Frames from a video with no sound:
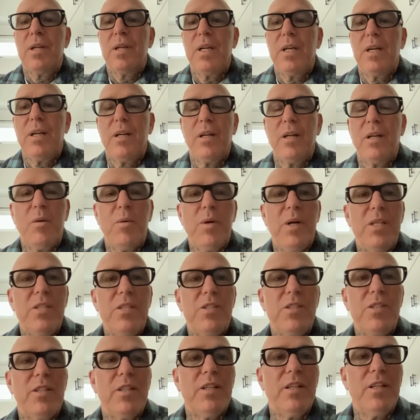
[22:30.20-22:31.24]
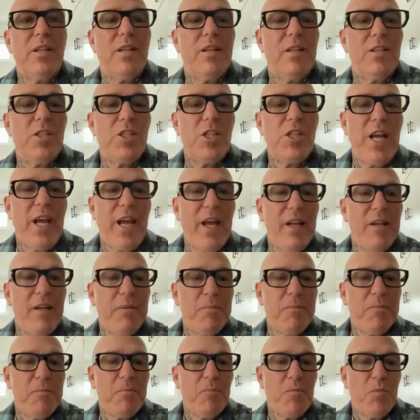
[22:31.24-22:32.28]
I got a question in the chat,
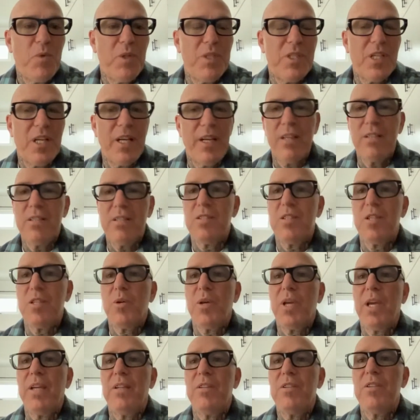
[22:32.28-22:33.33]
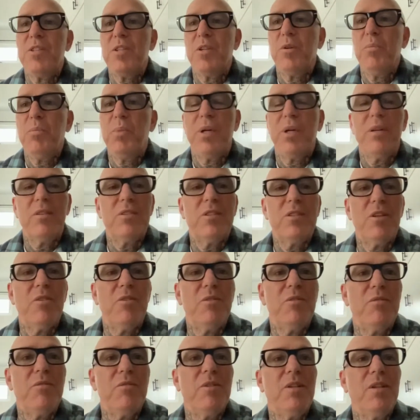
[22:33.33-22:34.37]
which I guess is okay too, but
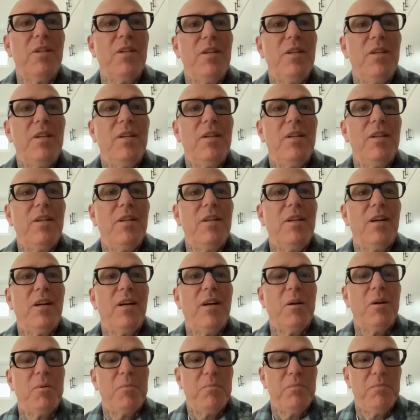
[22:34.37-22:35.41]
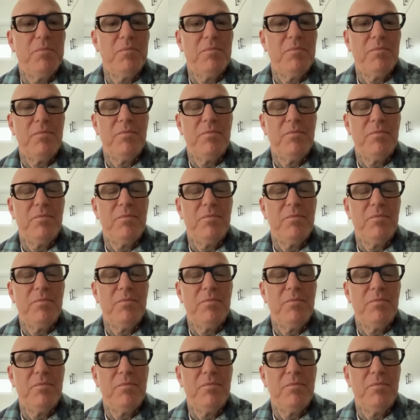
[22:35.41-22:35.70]
also I'll